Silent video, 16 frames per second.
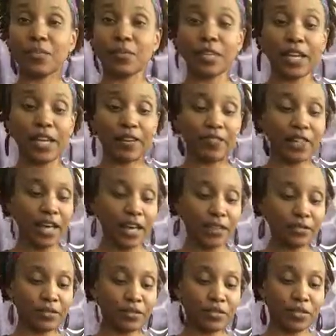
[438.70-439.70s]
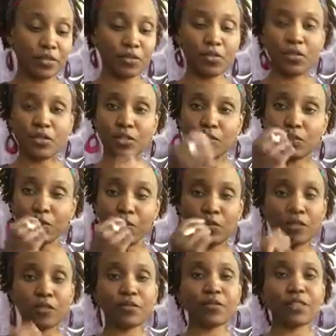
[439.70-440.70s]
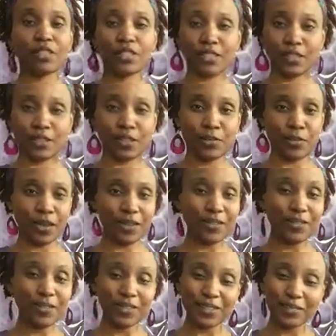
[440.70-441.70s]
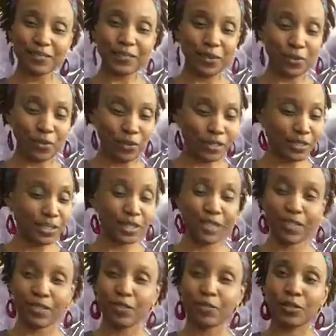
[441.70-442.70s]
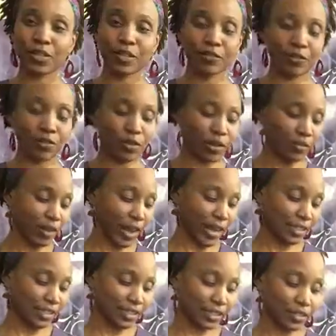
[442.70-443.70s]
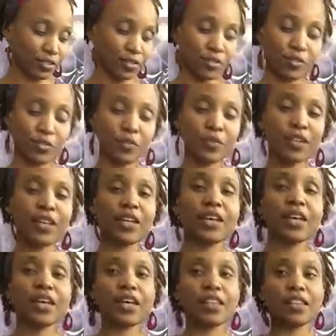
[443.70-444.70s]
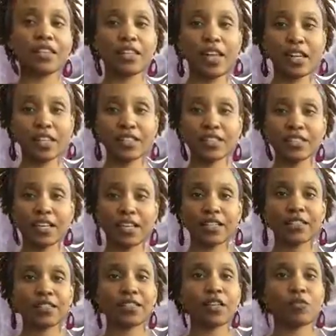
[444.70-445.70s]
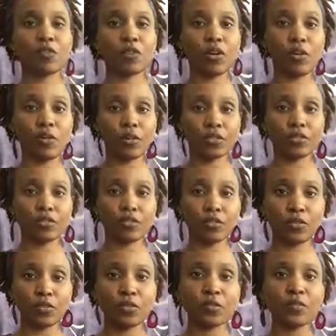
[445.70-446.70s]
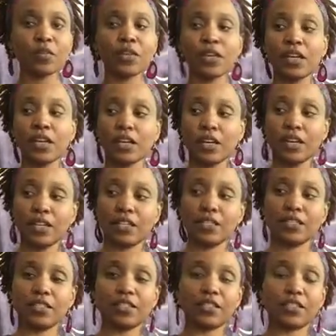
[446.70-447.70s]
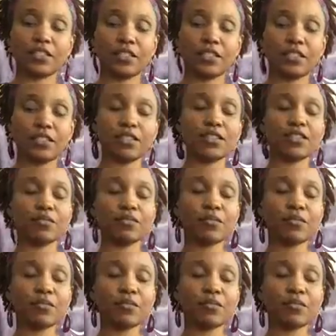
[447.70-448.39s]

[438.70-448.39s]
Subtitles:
we have that. So you could put one of these in your mouth, or a tea, or whatever you have access to. The next sense that we'll go into is the